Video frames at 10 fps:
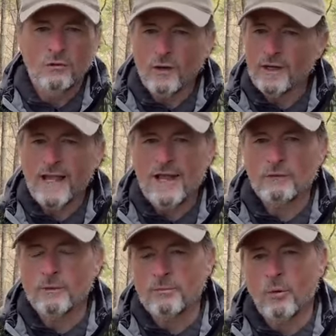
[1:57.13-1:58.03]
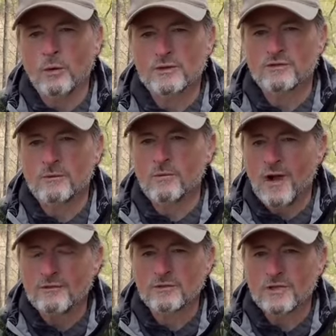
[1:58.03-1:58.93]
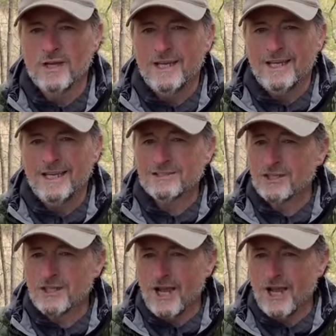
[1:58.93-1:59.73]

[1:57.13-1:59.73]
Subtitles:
Really loud reports from rifles. Is it